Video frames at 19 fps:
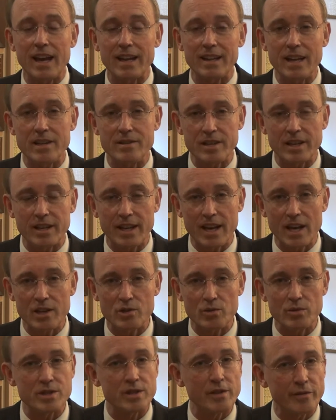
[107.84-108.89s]
Adelaide City
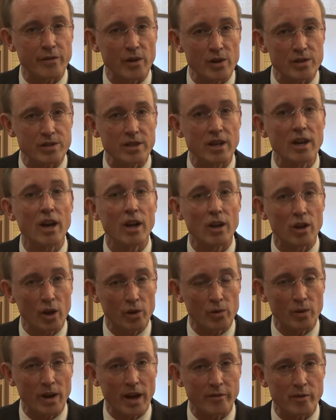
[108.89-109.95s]
Council was the first
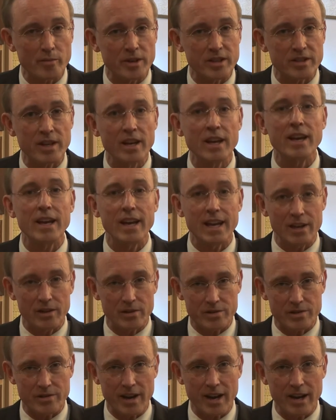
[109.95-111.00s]
local government in
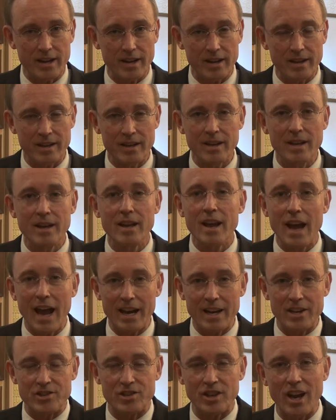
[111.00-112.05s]
Australia.
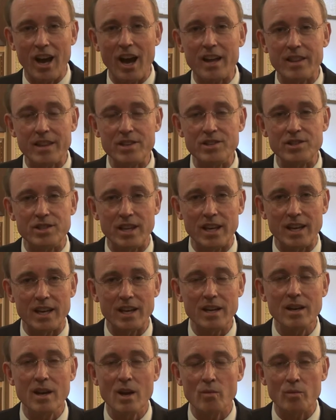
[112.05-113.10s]
And in July this
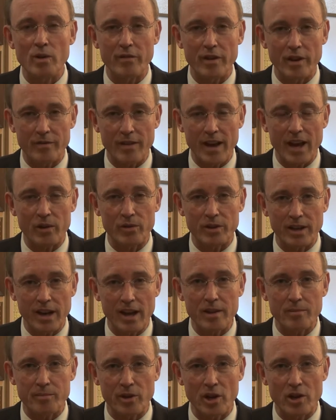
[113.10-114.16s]
year, we've unveiled
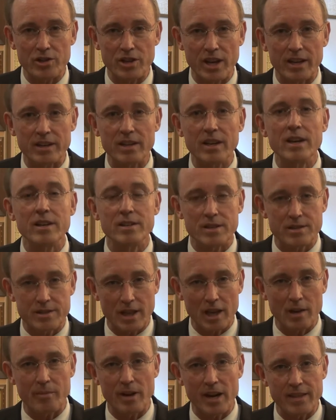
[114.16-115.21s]
another project to
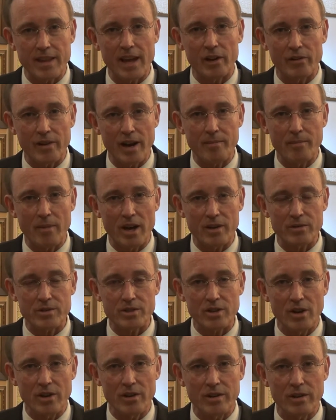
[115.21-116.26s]
celebrate that great
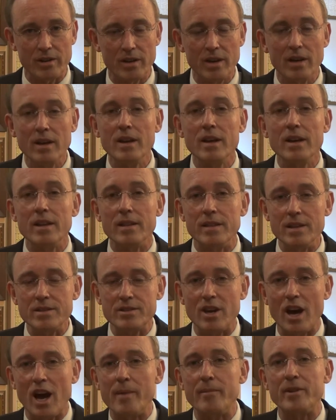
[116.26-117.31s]
milestone. This
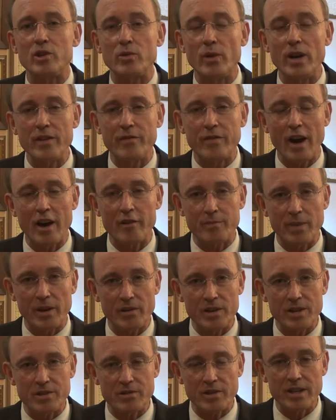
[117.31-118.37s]
time at 25
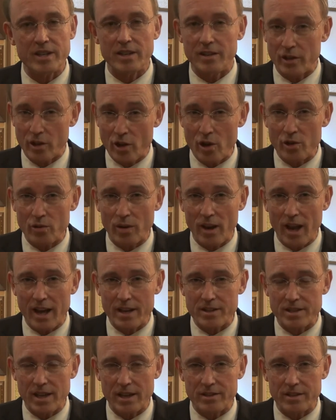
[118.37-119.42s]
Pirie Street at the Colonel
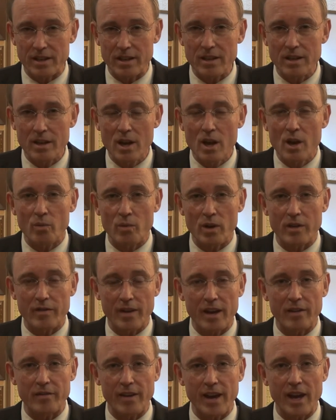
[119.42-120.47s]
Light Centre, we have
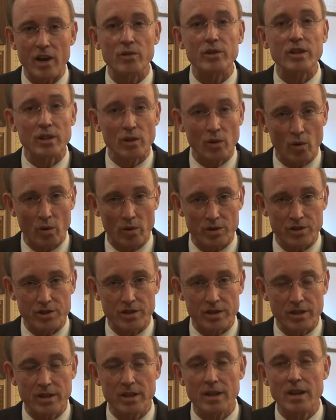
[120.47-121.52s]
unveiled and
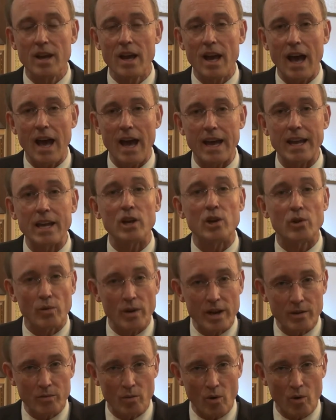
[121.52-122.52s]
launched a green